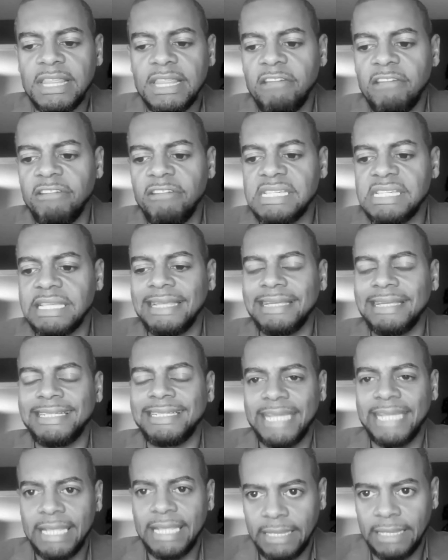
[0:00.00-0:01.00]
there is an
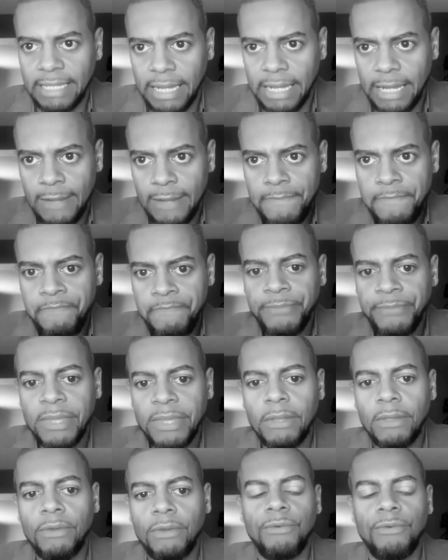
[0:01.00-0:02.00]
agenda
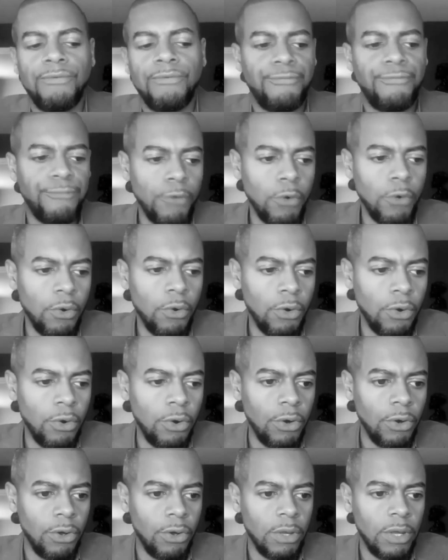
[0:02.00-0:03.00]

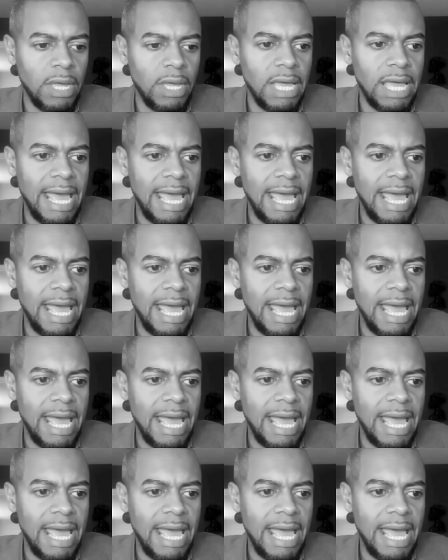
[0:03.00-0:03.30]
for